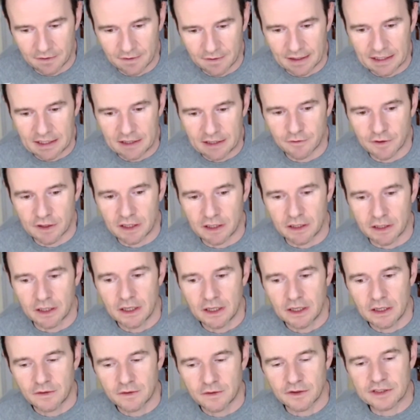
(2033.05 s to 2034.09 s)
that even
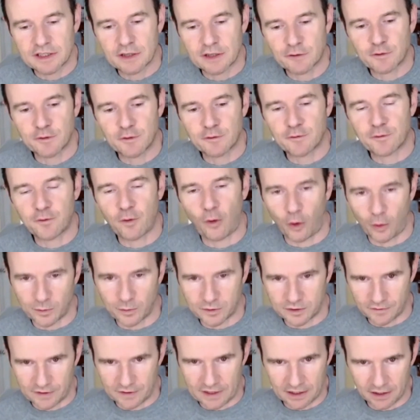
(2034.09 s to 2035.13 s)
there's different forms
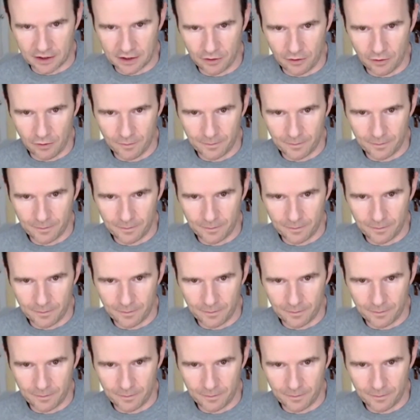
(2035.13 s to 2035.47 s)
of letting go.